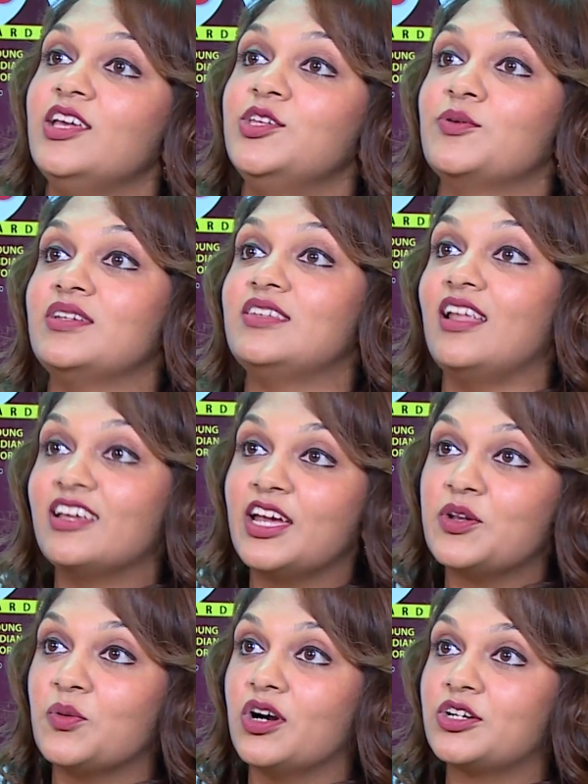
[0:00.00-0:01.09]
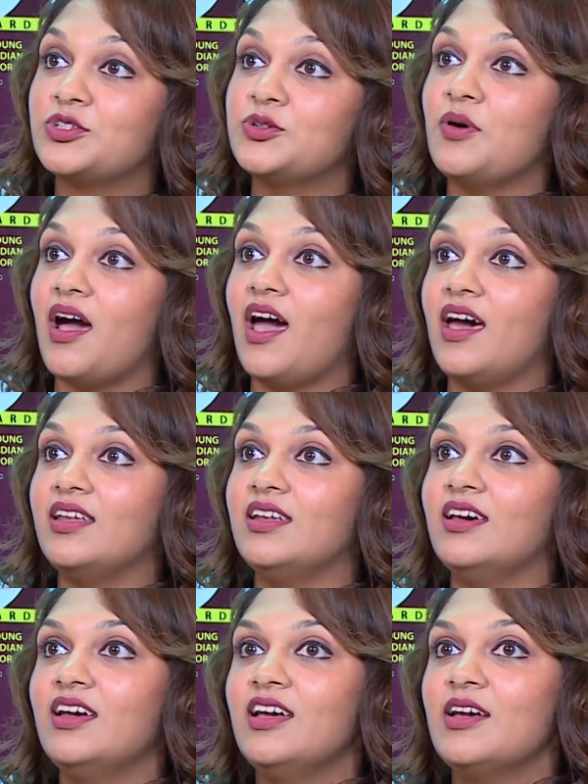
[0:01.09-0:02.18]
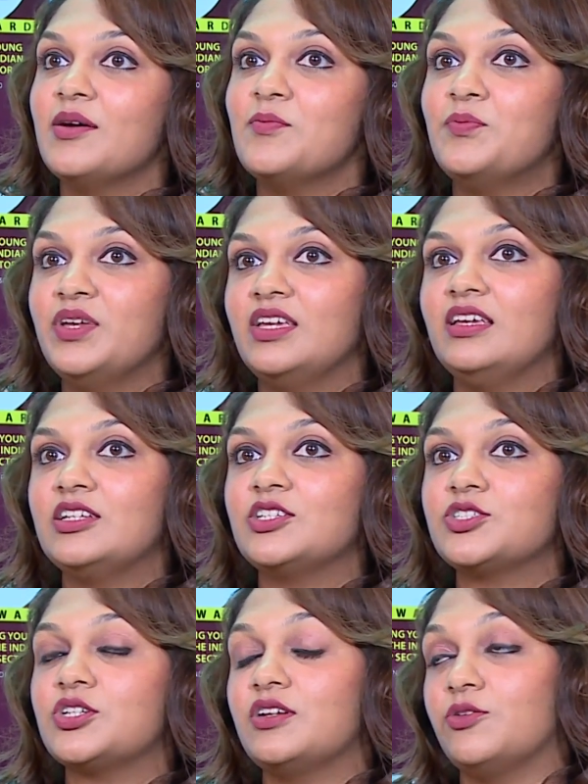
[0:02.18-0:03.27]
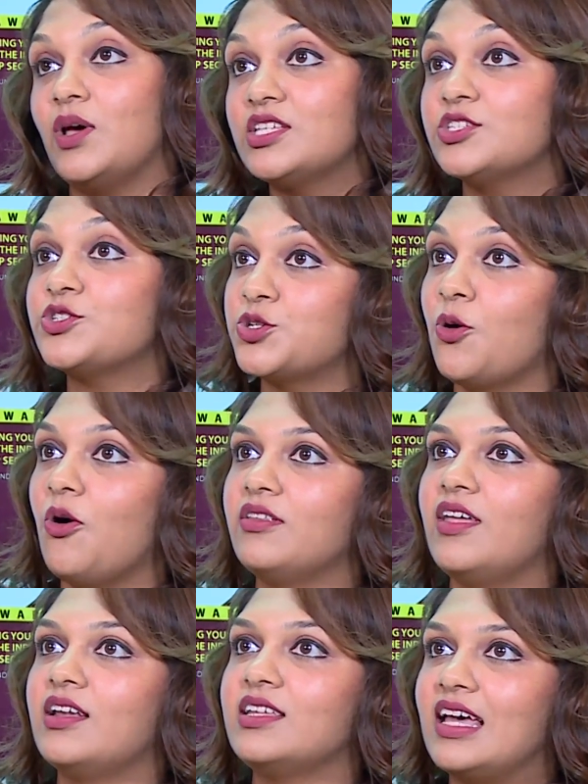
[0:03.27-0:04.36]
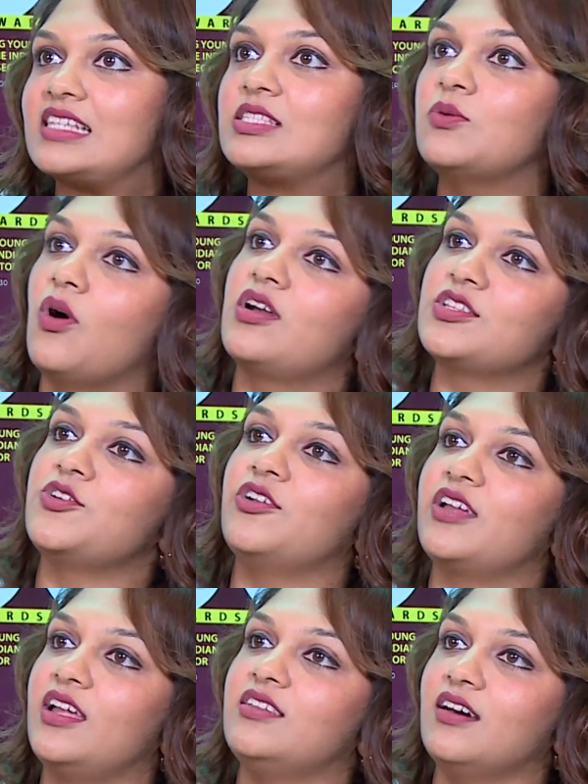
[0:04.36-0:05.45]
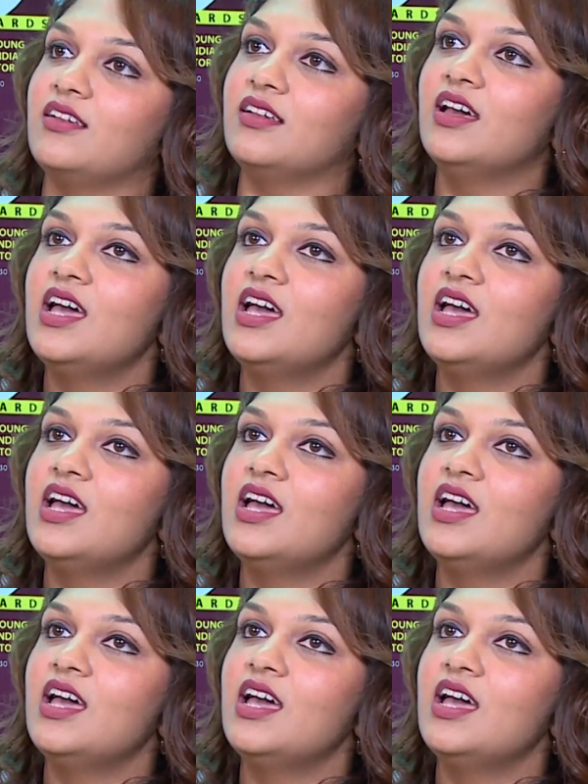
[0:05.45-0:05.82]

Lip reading: you can delegate work to, and be rest assured that yes, the work is going to get done.